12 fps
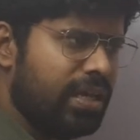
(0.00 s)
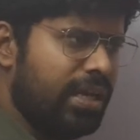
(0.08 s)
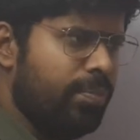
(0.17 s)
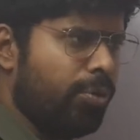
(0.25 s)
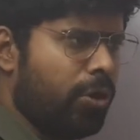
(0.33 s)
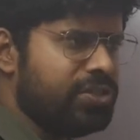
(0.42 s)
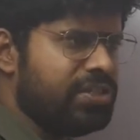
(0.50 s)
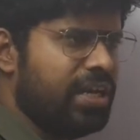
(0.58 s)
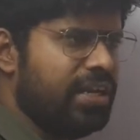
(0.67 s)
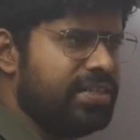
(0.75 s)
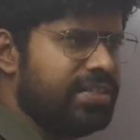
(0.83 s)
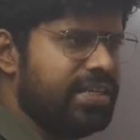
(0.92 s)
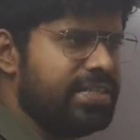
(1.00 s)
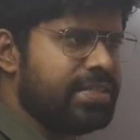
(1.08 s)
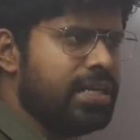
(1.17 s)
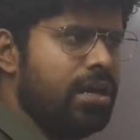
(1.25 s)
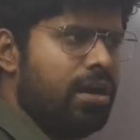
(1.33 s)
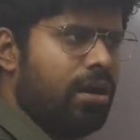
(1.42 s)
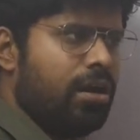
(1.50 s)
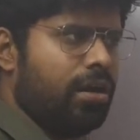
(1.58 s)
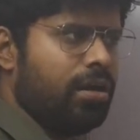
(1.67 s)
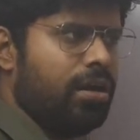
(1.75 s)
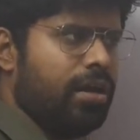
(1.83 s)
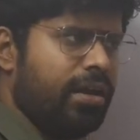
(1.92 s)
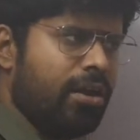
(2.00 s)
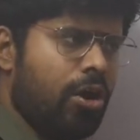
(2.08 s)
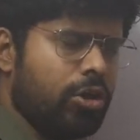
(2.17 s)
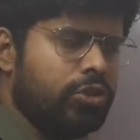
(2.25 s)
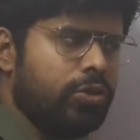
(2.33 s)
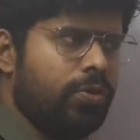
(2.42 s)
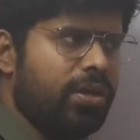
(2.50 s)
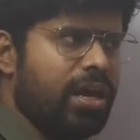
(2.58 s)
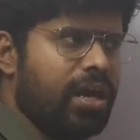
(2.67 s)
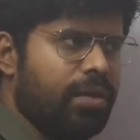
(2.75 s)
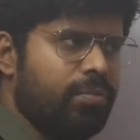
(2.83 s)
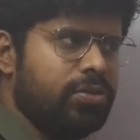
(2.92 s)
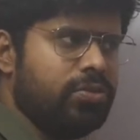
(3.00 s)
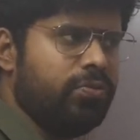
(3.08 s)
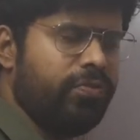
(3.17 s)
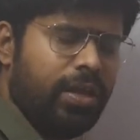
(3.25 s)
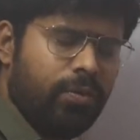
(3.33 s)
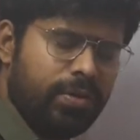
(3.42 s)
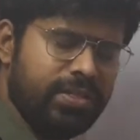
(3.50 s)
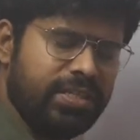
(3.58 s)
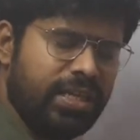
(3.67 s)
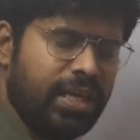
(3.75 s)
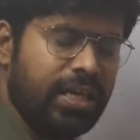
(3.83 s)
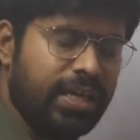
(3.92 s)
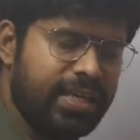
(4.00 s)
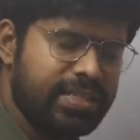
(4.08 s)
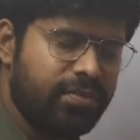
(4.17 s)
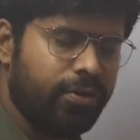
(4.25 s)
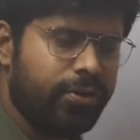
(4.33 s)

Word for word: any prostate disease or uh, nocturia, hematuria, frequency, increased